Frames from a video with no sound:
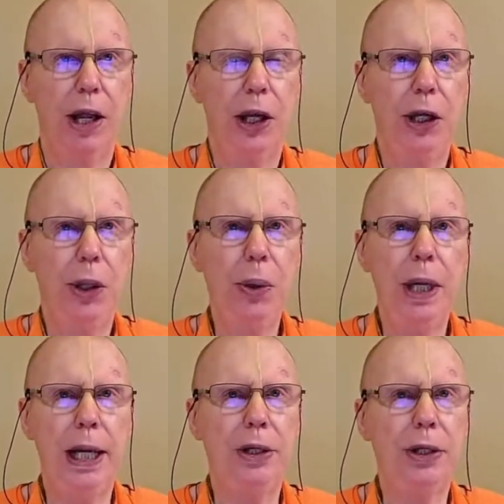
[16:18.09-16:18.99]

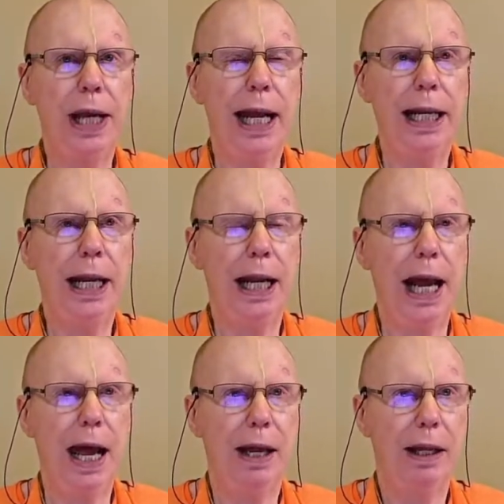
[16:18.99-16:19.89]
unicellular